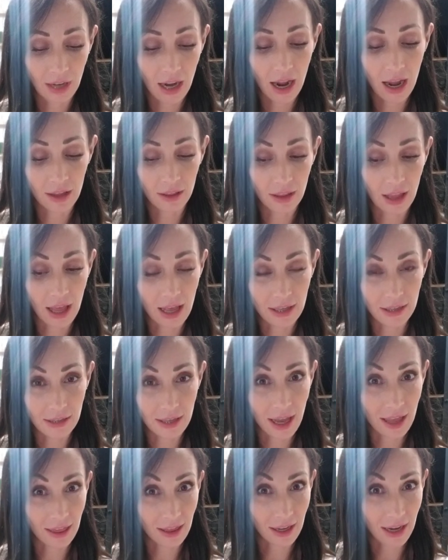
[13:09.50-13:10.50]
unless
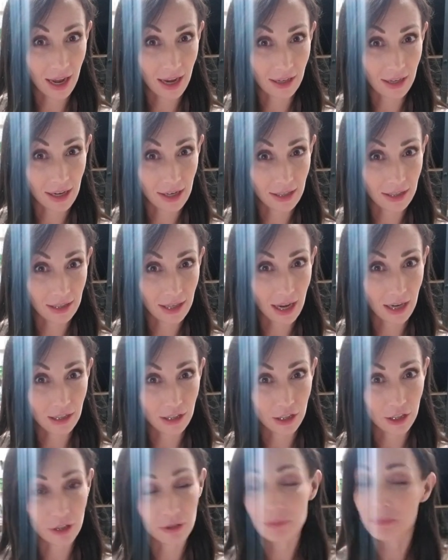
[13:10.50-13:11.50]
at the end I decide
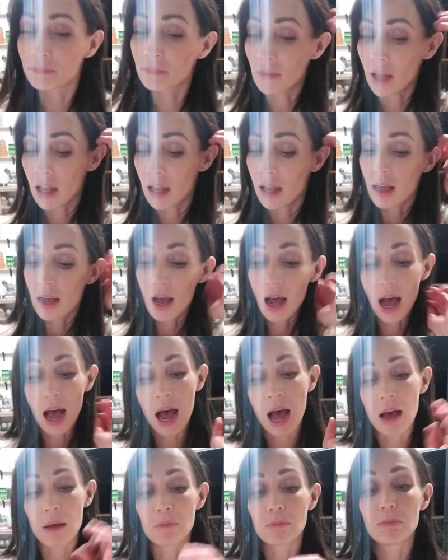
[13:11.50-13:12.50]
to.
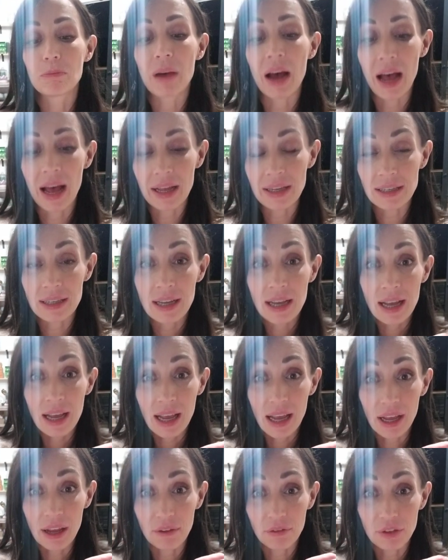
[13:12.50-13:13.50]
But
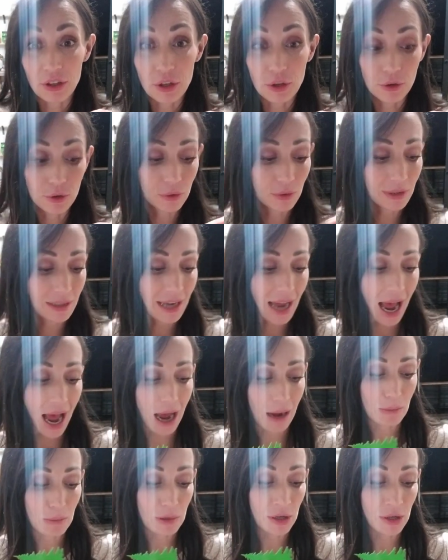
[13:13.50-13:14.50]
if you
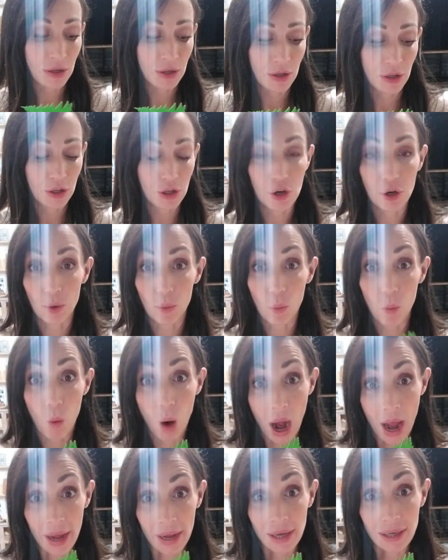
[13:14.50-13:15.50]
dab your
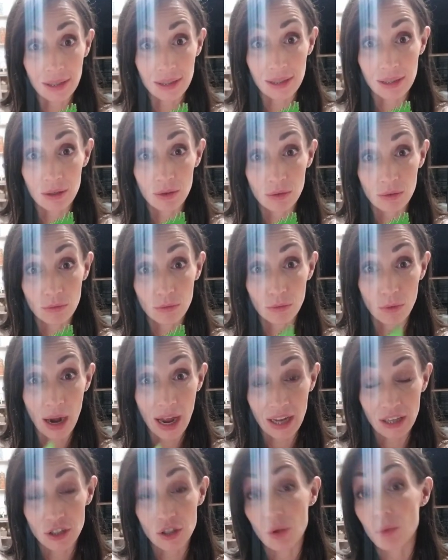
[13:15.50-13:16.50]
white
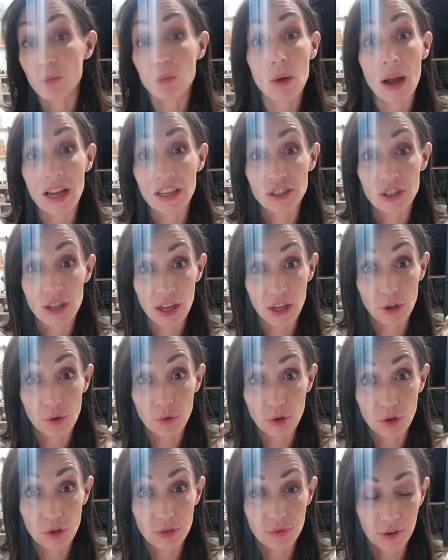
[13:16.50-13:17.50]
the wedge that you
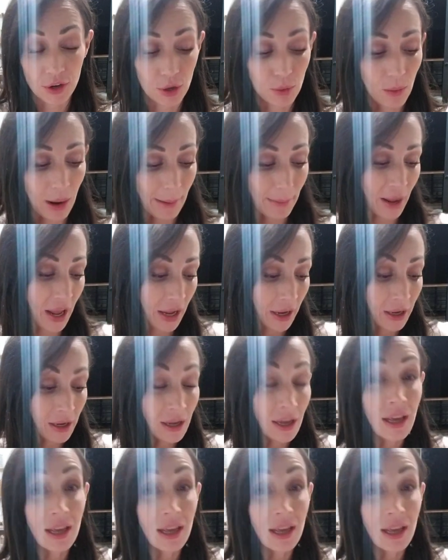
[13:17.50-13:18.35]
used for your white paint,